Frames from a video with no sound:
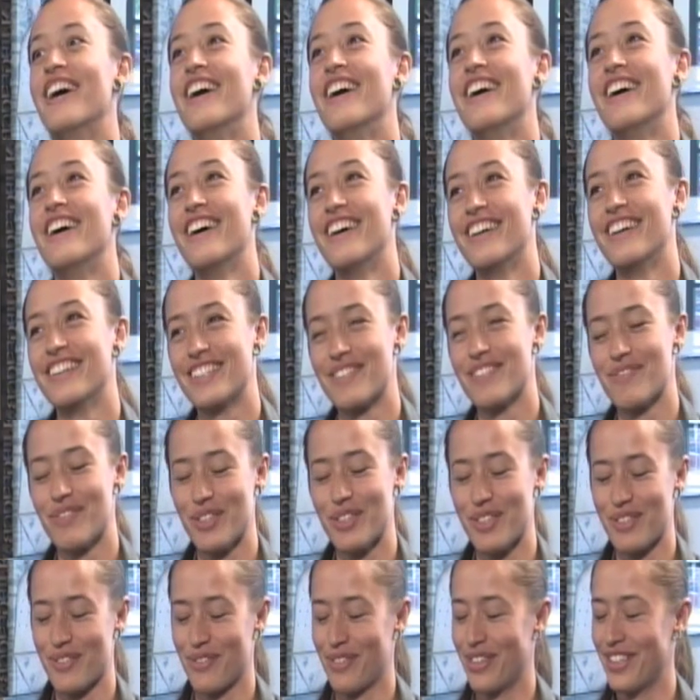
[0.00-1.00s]
the
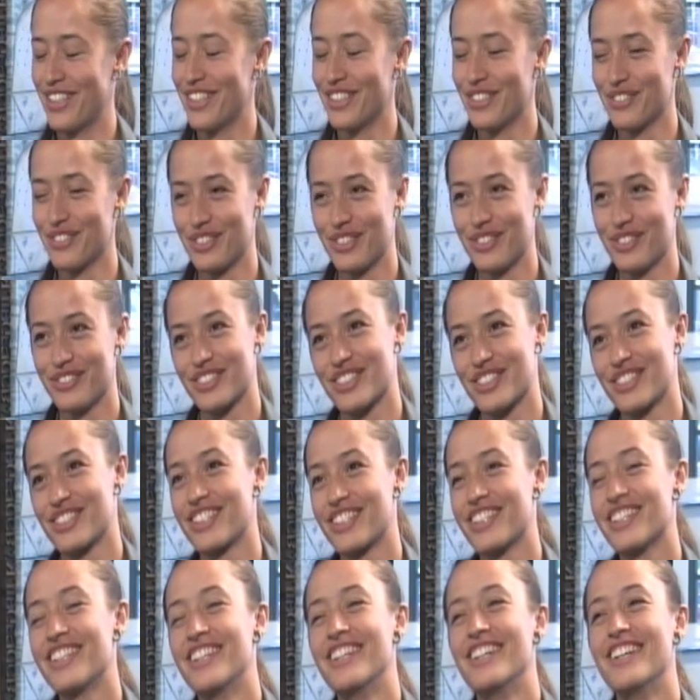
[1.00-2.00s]
most wonderful
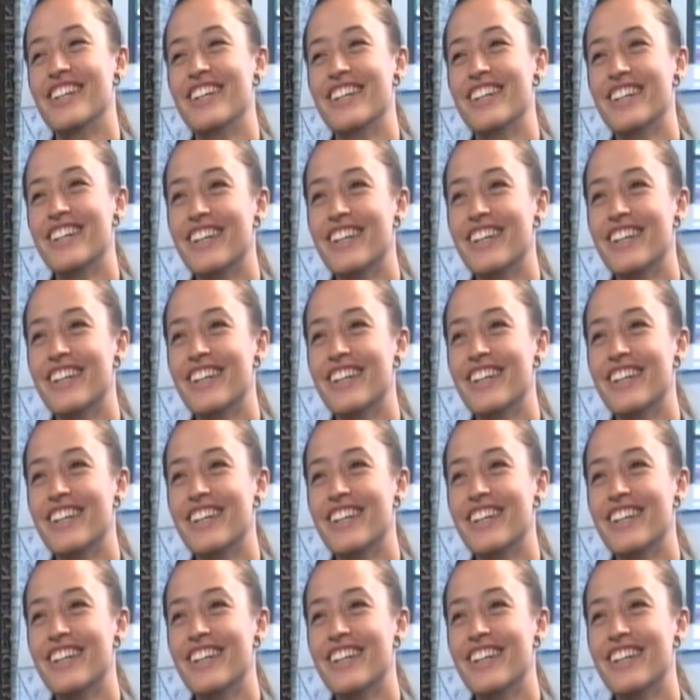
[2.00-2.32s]
food.